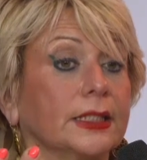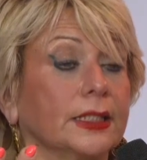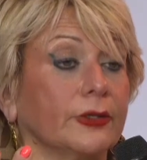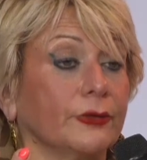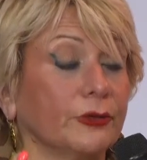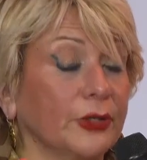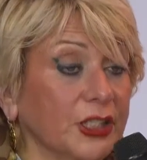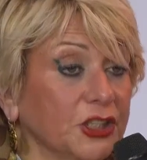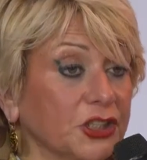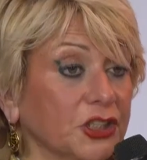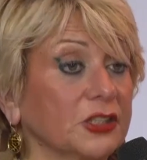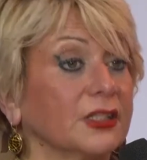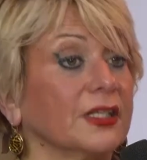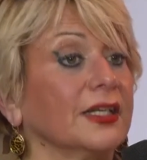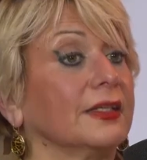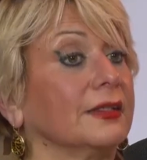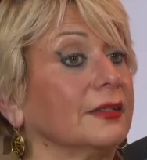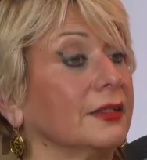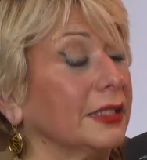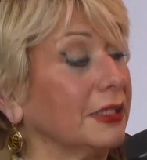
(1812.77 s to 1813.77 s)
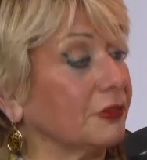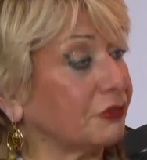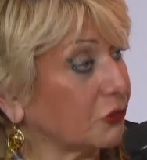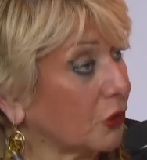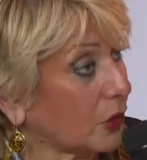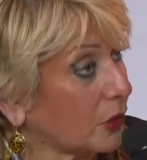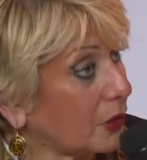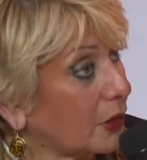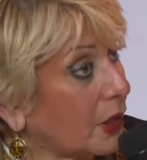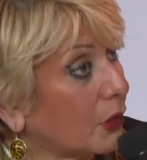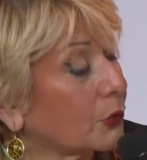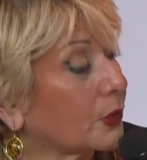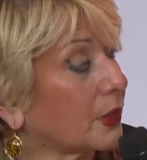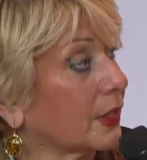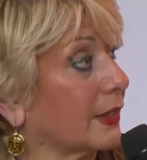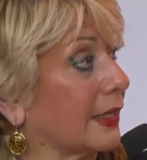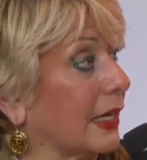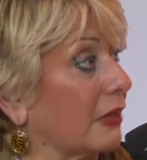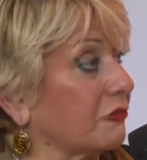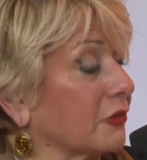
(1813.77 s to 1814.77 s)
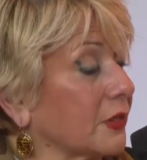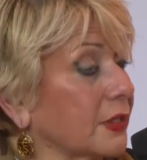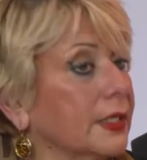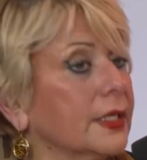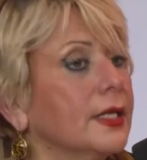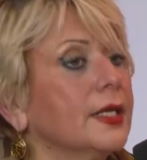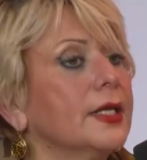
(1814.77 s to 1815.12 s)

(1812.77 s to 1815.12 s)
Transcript: regional, if not local level.